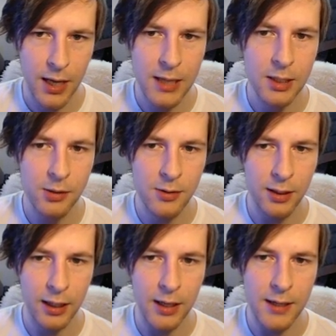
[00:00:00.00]
HQ is
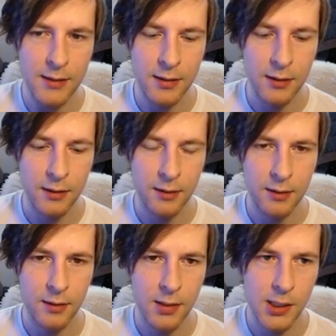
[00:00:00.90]
looking nice.
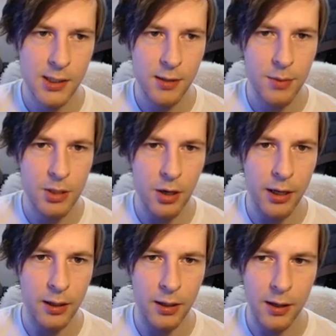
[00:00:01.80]
Just because they've been
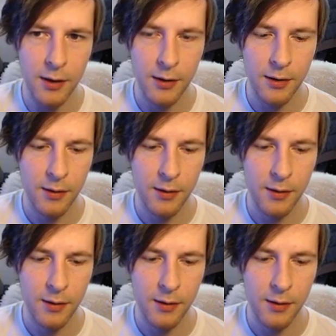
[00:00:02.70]
drawing a lot.